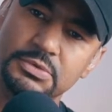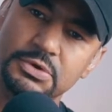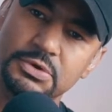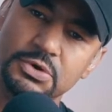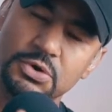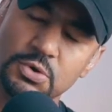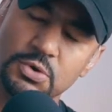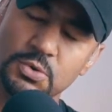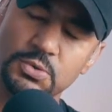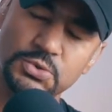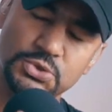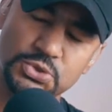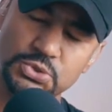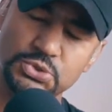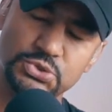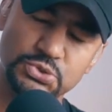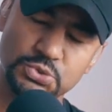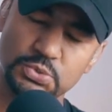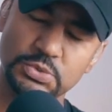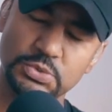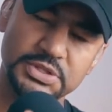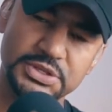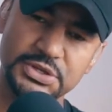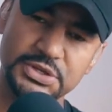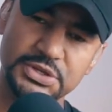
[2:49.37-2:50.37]
who you
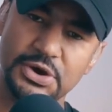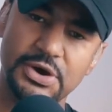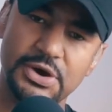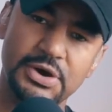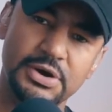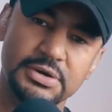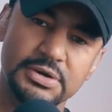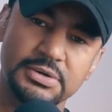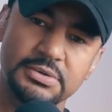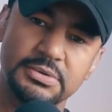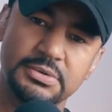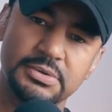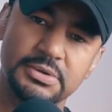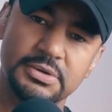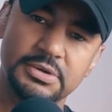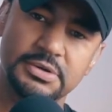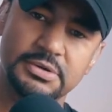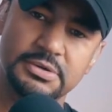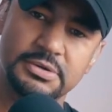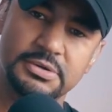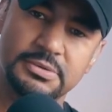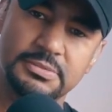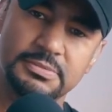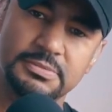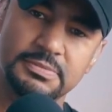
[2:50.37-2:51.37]
truly are.
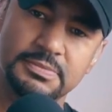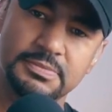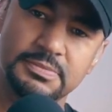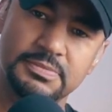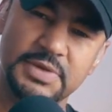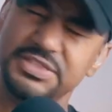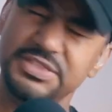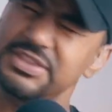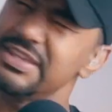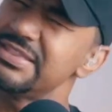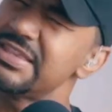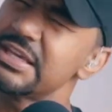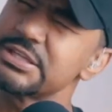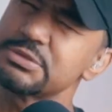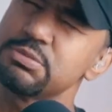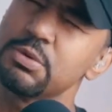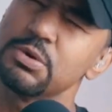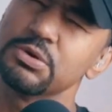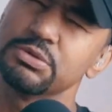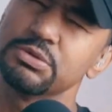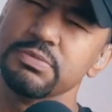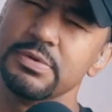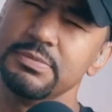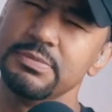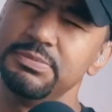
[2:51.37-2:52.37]
I think that's
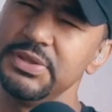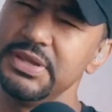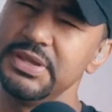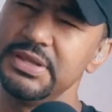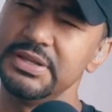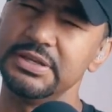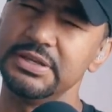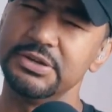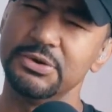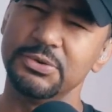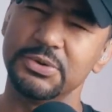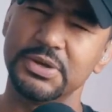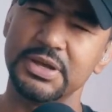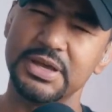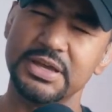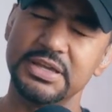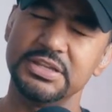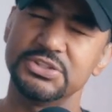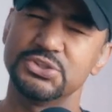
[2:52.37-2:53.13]
worth repeating, okay?